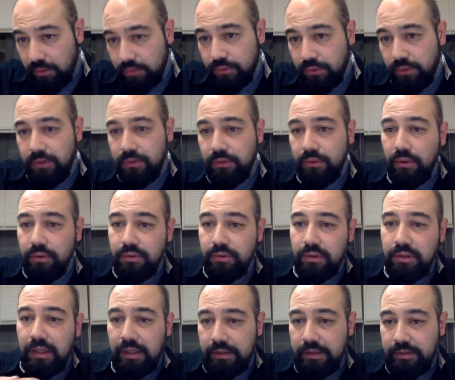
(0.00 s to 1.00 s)
So it goes on
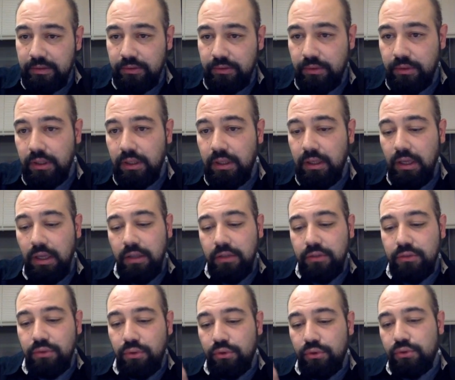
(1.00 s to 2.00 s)
like this, okay?
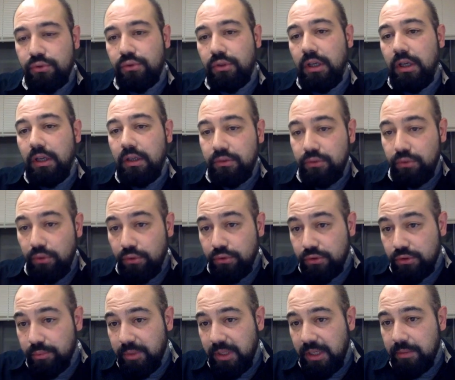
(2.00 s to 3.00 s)
Search
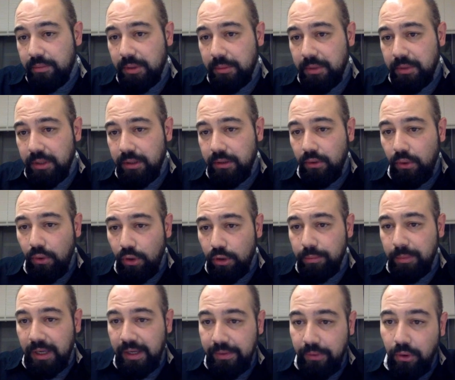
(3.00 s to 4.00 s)
the main memory hole
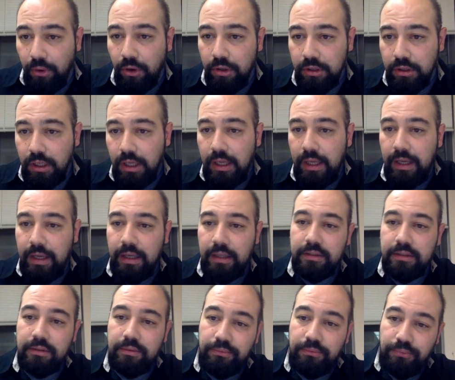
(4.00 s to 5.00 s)
by hole,
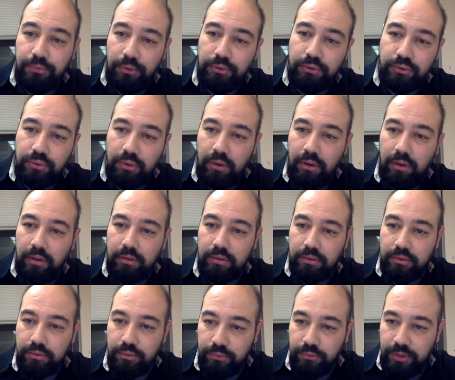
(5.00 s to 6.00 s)
and the first hole
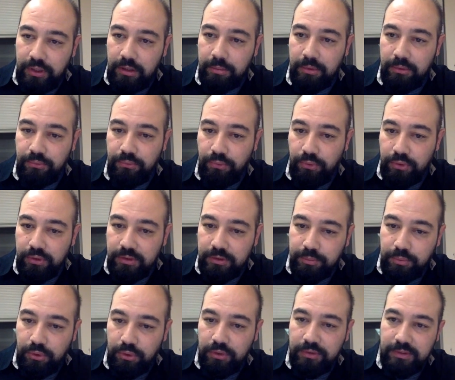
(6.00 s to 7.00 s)
available for this
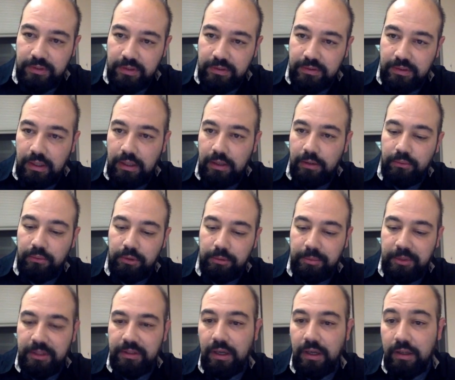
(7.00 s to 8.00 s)
process will
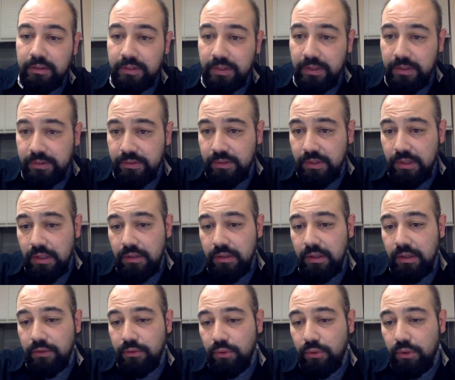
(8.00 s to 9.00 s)
be the address
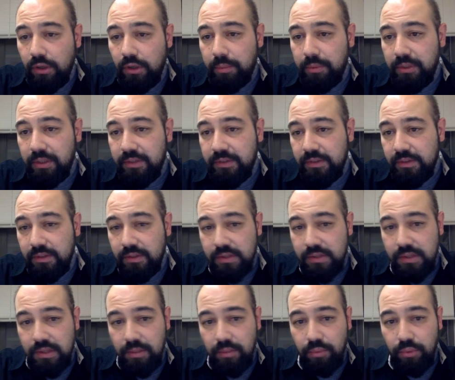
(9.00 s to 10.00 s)
that you are placing
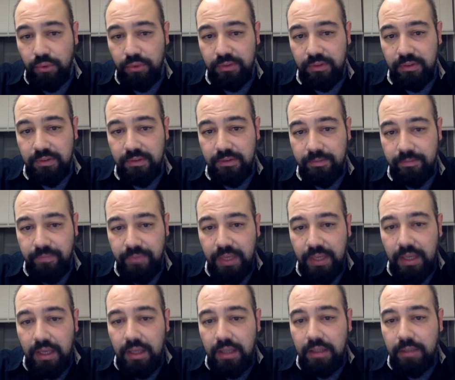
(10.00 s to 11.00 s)
this process.
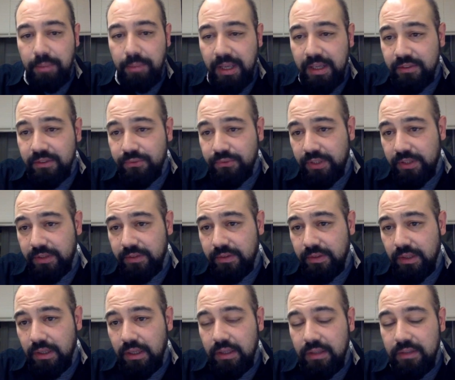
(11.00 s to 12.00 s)
In the best fit,
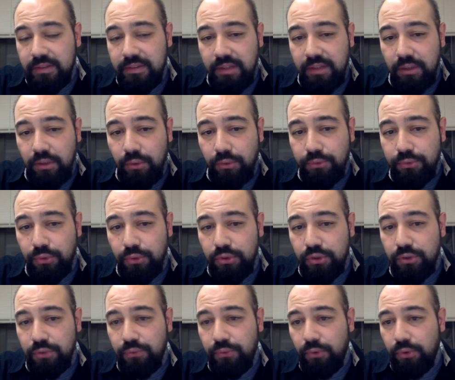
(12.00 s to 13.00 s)
instead of
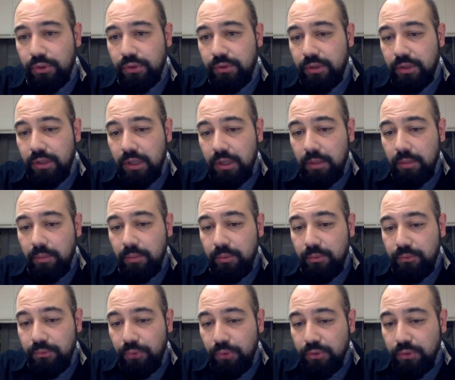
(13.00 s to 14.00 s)
searching for the
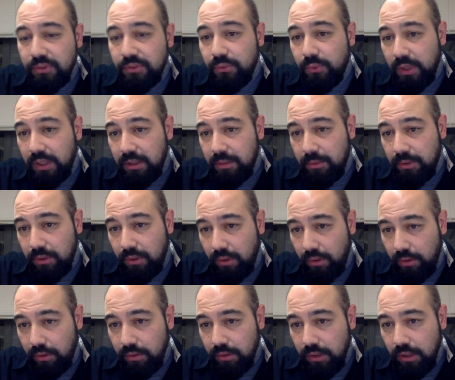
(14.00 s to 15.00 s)
first available
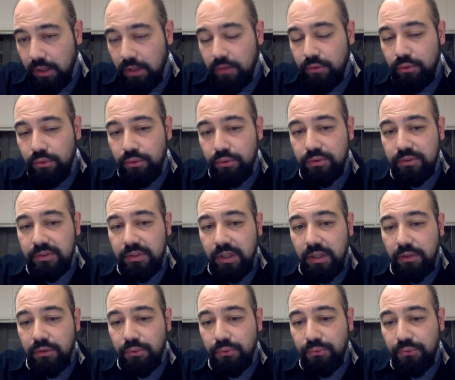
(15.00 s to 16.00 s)
hole, you
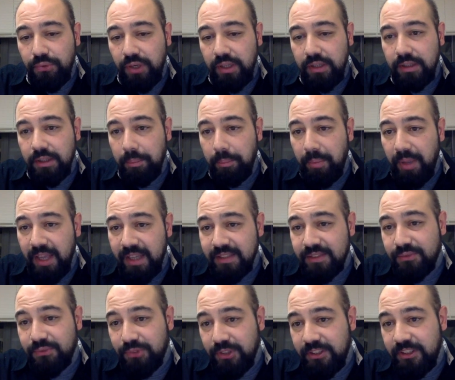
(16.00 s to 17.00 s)
try to find the
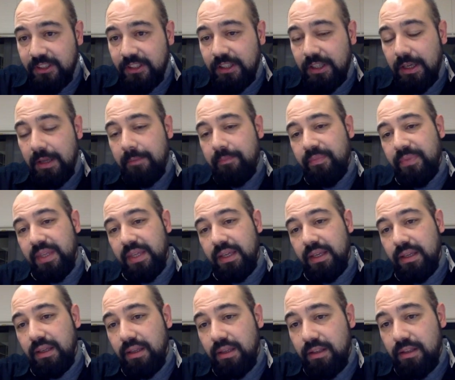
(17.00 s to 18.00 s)
best fitting
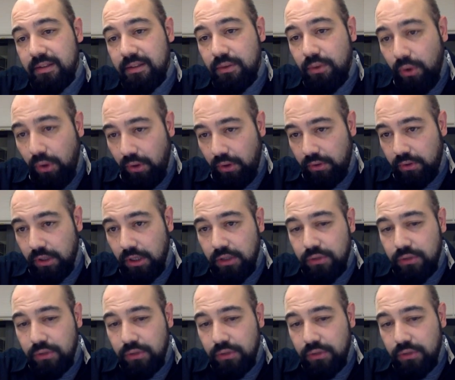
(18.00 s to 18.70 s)
hole.